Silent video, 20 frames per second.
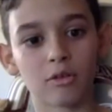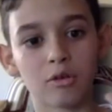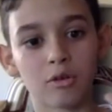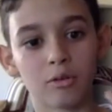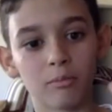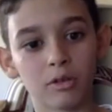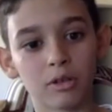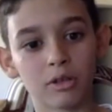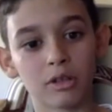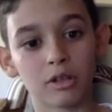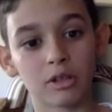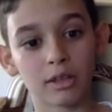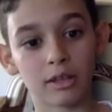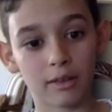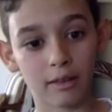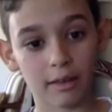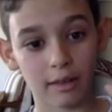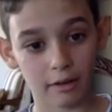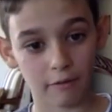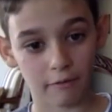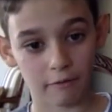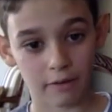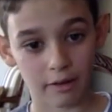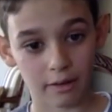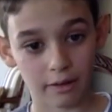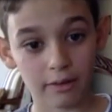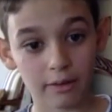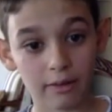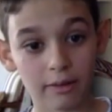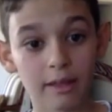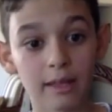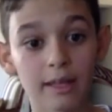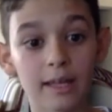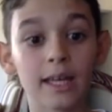community service